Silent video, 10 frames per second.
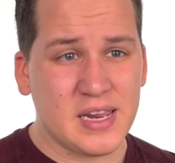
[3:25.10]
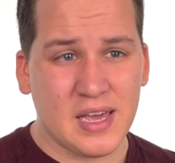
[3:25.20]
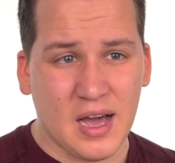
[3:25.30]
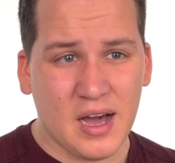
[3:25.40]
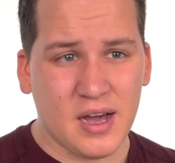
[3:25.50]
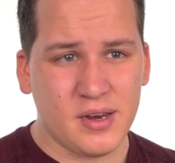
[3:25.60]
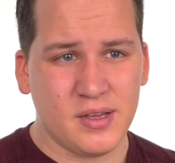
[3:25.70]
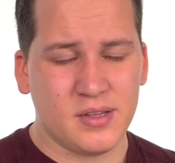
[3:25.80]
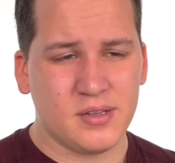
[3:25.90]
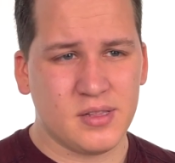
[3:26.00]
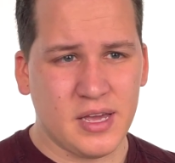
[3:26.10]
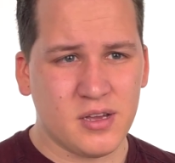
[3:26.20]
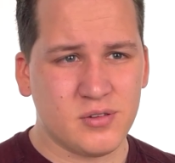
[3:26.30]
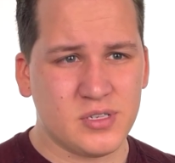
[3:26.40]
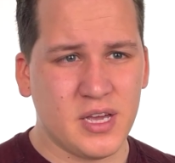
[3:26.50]
God,
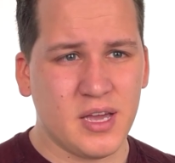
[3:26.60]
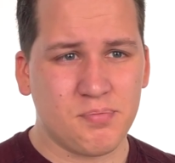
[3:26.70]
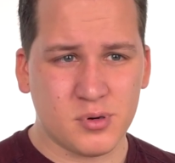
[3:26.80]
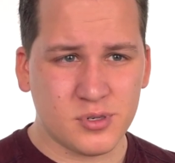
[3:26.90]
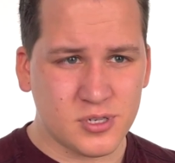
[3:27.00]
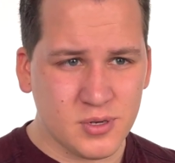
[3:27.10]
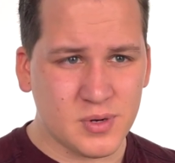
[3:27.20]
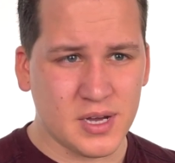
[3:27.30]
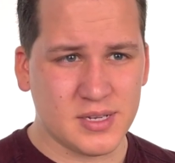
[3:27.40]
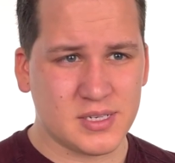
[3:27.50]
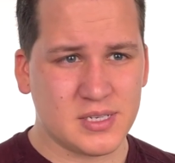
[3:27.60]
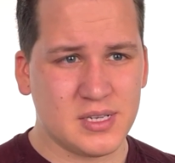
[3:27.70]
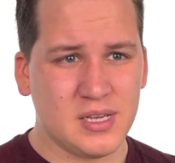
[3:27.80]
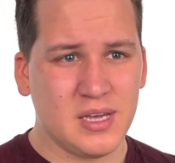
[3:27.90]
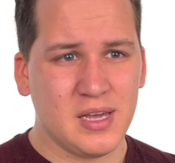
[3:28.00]
like Hosea, pursued us
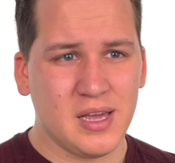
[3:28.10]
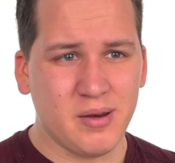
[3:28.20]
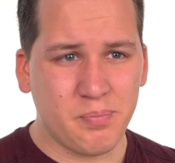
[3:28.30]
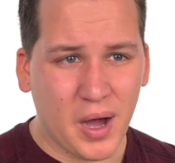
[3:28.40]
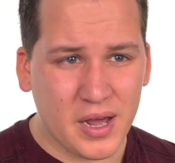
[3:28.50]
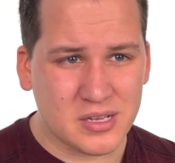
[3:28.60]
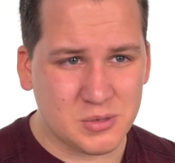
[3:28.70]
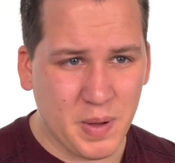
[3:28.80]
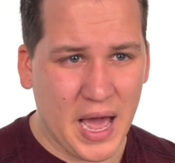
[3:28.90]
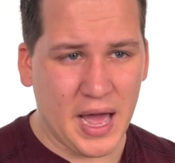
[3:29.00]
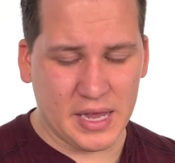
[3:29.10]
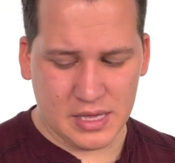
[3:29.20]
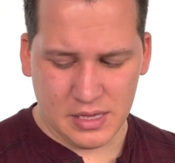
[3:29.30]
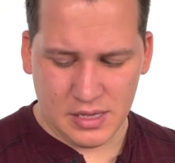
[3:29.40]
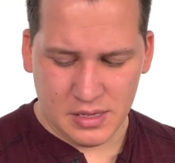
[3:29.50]
and bought us
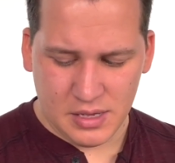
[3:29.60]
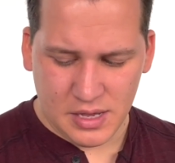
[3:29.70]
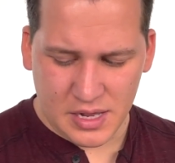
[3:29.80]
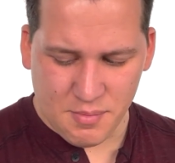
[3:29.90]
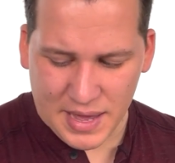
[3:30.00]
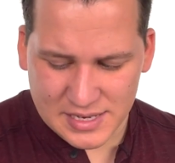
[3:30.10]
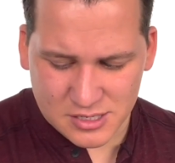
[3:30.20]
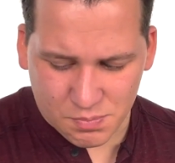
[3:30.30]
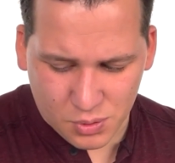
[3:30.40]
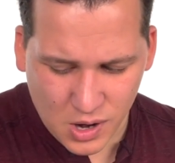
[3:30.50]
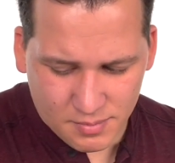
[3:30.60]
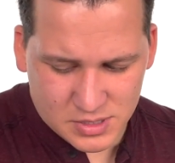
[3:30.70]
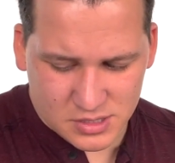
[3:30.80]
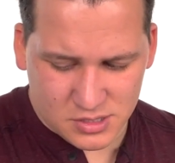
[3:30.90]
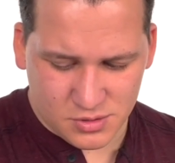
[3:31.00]
back. And he makes a
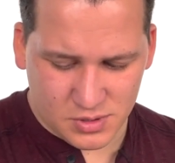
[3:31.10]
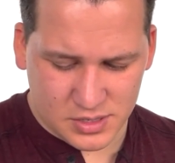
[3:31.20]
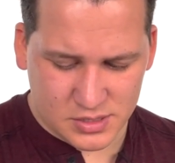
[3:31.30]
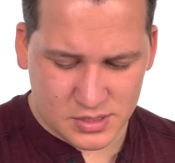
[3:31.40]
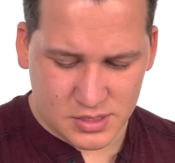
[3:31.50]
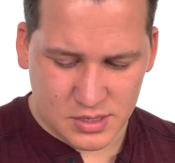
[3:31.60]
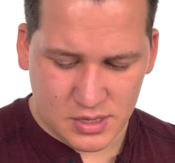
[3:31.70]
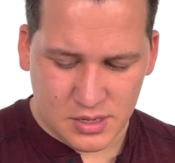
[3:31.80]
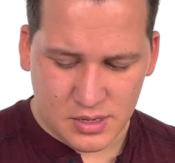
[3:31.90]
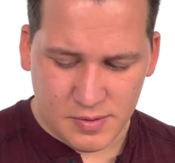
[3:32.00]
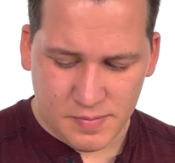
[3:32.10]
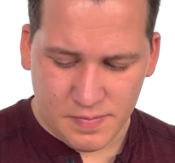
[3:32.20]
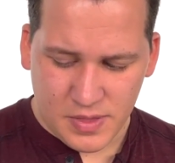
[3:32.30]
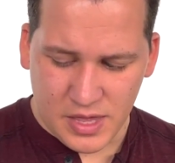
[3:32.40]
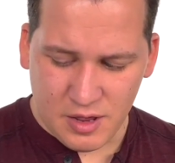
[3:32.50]
promise to us.
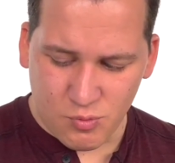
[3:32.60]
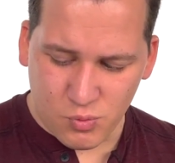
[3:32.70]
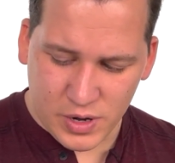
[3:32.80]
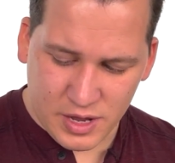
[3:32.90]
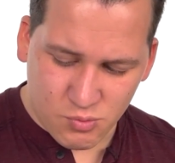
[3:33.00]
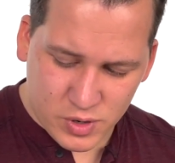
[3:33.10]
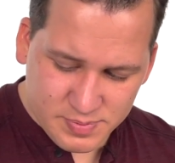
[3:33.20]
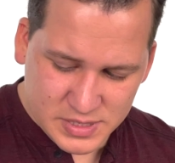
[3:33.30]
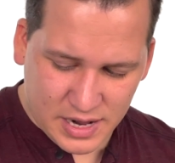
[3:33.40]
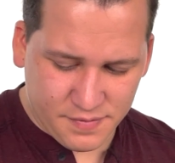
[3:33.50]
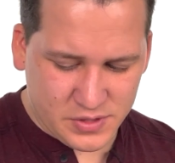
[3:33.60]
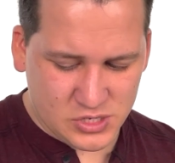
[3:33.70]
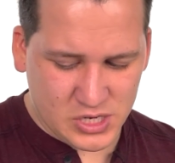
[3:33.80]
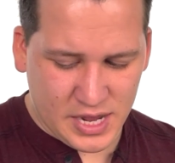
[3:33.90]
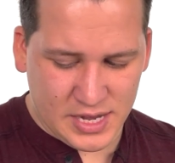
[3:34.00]
And he rips out the
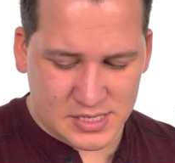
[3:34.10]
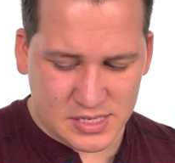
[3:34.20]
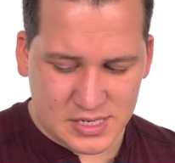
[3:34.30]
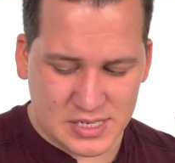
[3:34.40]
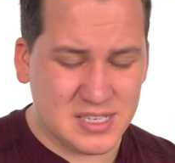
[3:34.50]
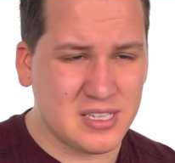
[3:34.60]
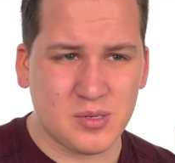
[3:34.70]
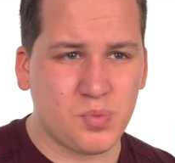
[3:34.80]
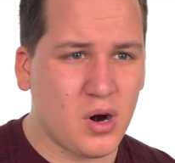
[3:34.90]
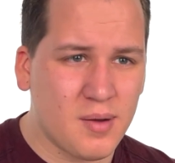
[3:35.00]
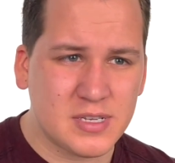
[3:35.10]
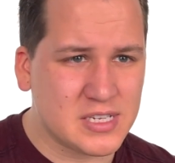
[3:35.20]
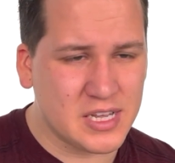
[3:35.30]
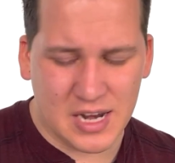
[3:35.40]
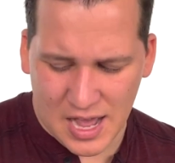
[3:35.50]
chains, and he says this promise
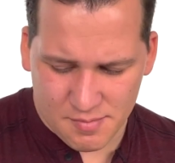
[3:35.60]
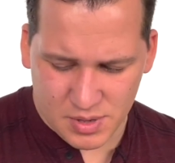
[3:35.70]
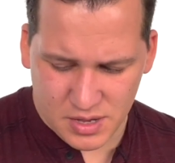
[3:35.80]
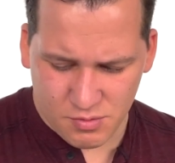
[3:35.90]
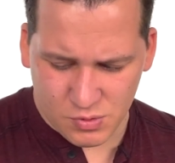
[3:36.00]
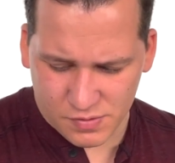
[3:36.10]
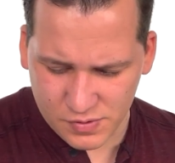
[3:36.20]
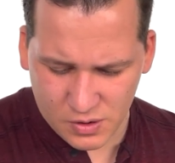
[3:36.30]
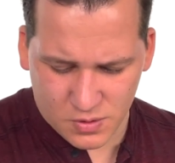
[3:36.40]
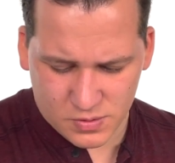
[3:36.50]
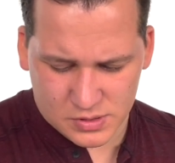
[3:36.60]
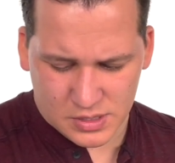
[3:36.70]
cannot be revoked.